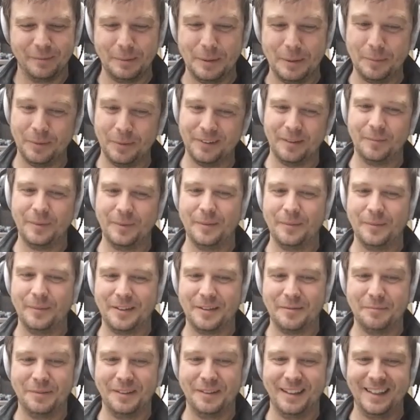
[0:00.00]
People sometimes
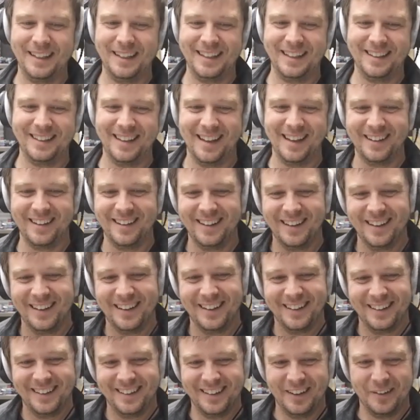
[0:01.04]
complain that
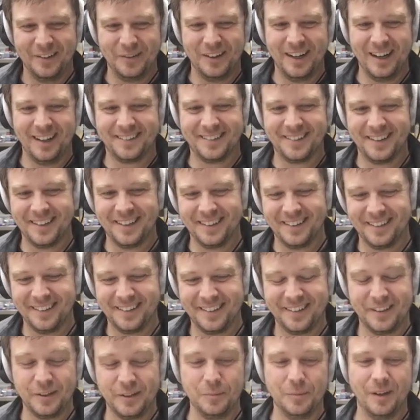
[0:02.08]
you know we're asking
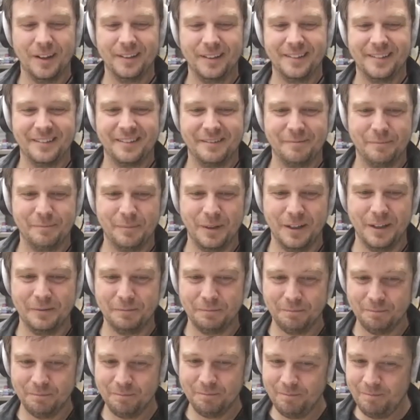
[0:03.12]
too much, but
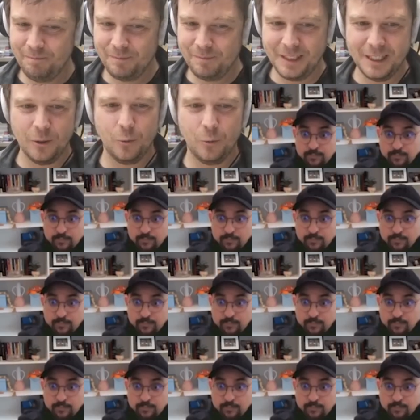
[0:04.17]
you know